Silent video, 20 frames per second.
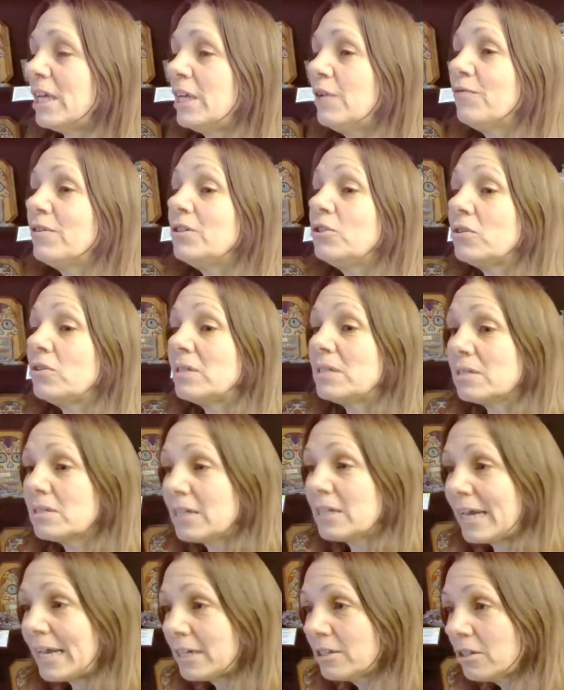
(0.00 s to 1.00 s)
even to
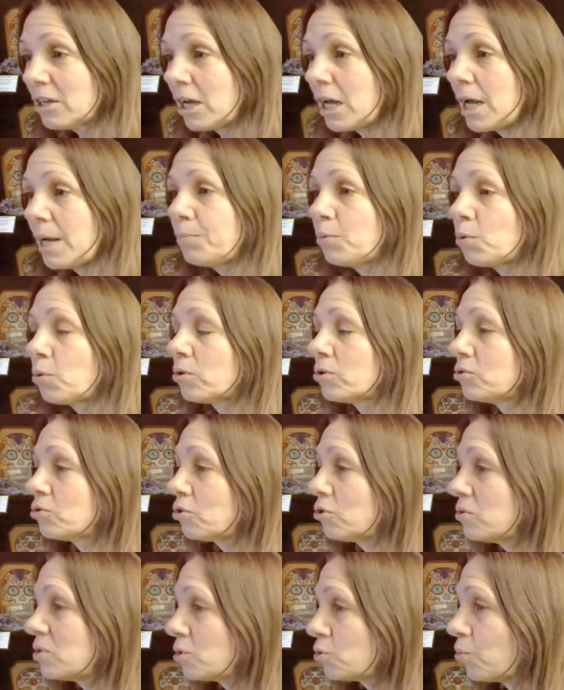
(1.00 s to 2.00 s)
stand up or
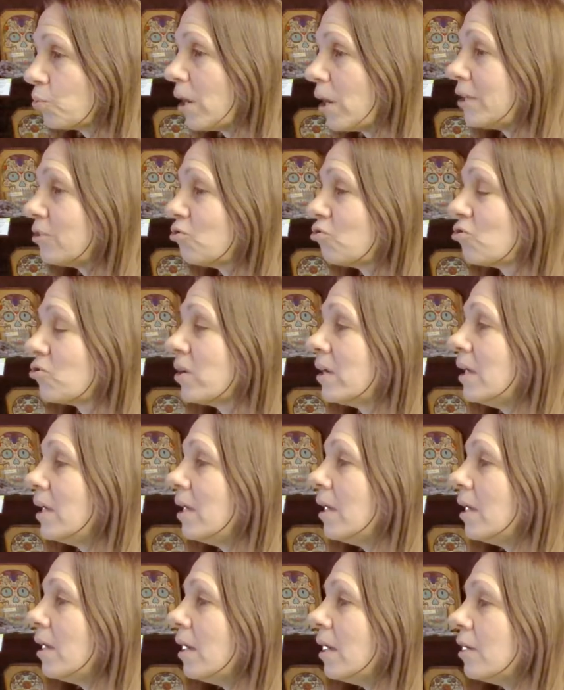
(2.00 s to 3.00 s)
to stretch,
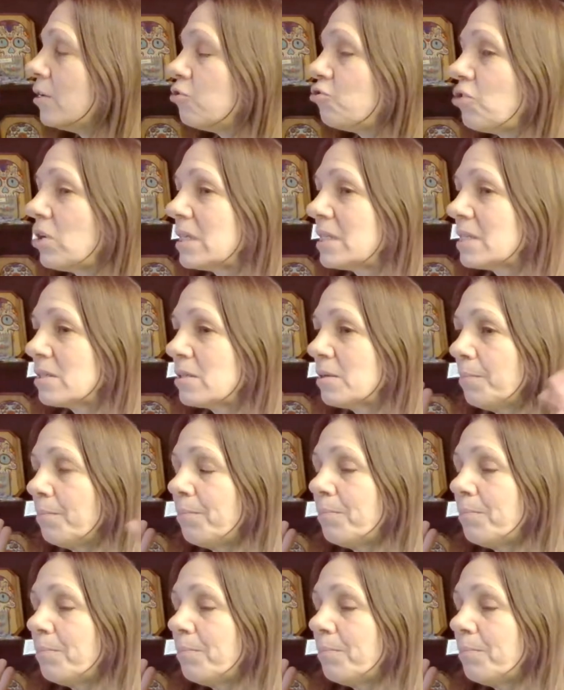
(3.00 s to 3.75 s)
just,